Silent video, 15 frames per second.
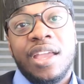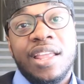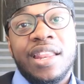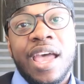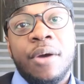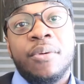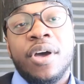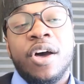
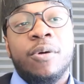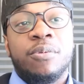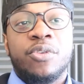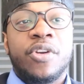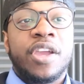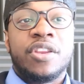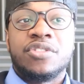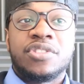and that will help
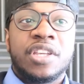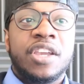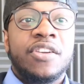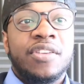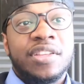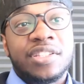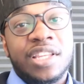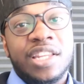creators
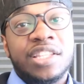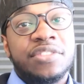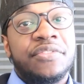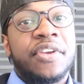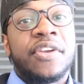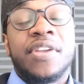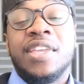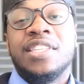there. And it's
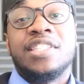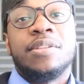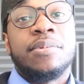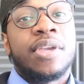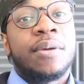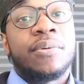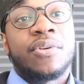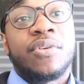very easy
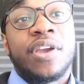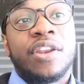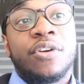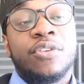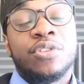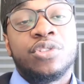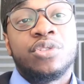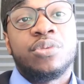to become a
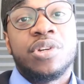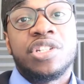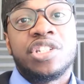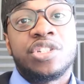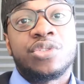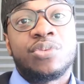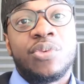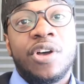creator on
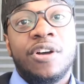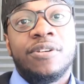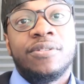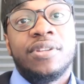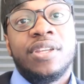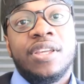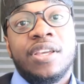Twitch as well.